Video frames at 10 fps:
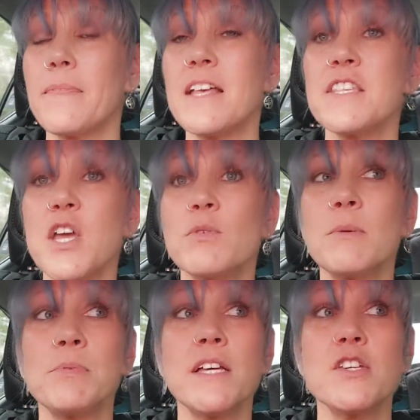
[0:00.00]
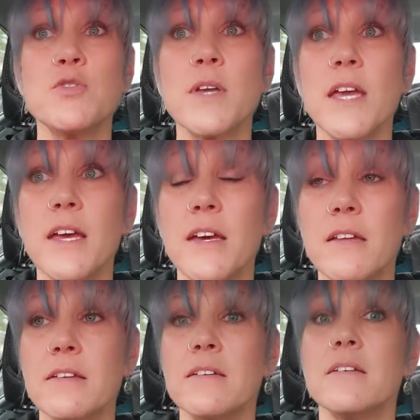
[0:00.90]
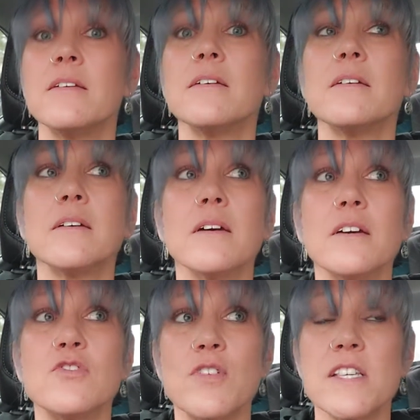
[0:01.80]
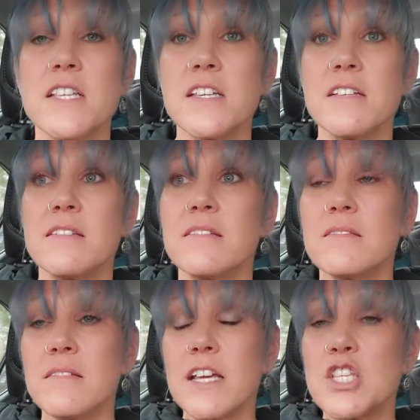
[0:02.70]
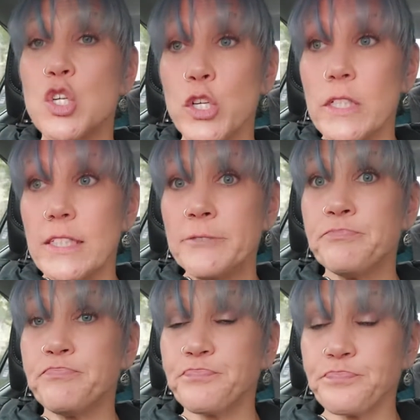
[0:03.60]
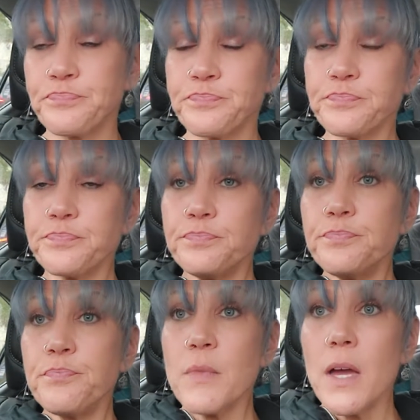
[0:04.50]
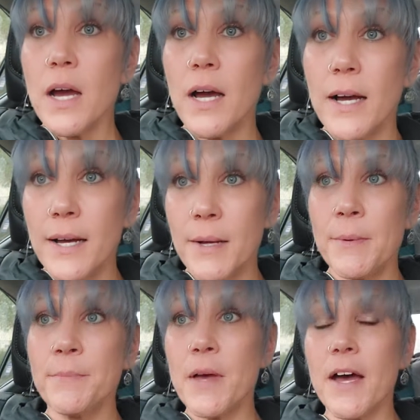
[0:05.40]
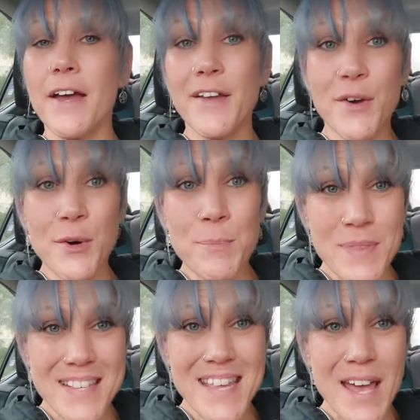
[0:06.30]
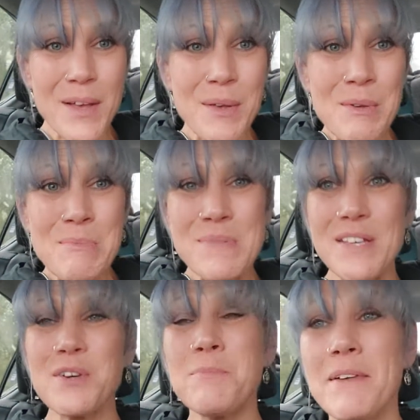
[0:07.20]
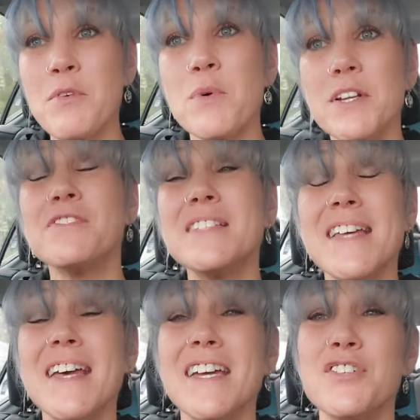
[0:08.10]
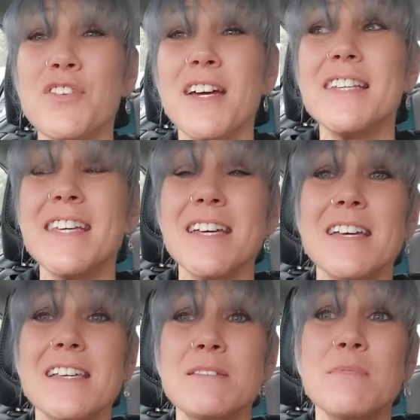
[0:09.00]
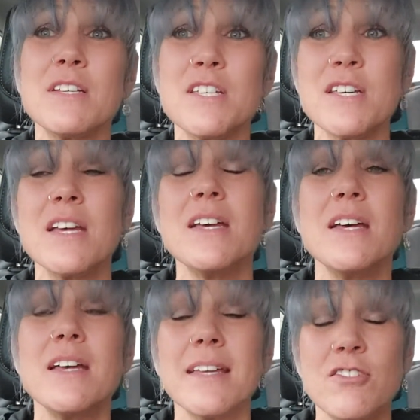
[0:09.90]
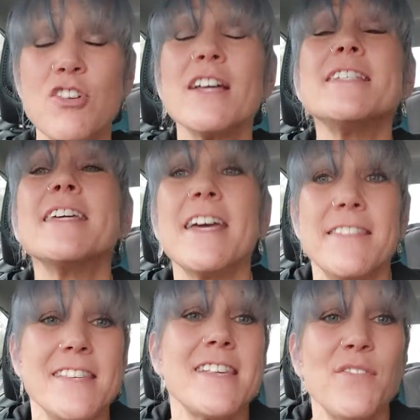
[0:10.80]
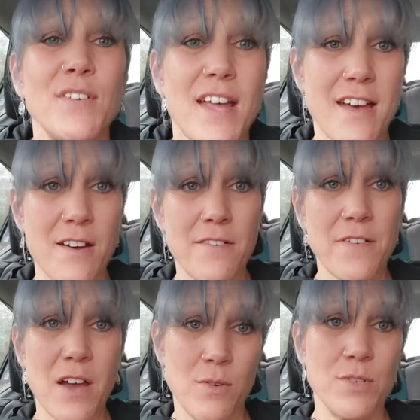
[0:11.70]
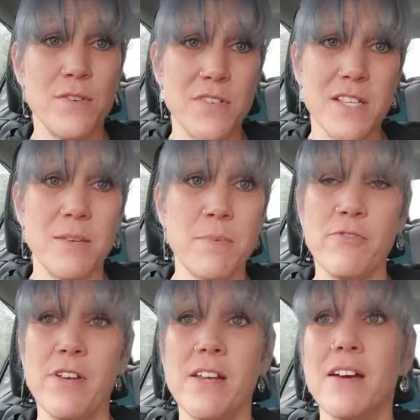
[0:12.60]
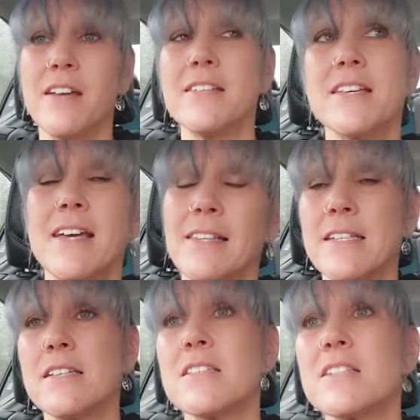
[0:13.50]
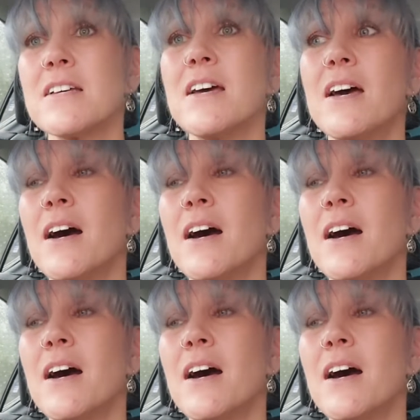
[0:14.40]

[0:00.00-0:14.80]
that's the only place you can address it externally. I hope this helps. I hope you have a wonderful day. Try to get the 7.5 hours of sleep every night, at least.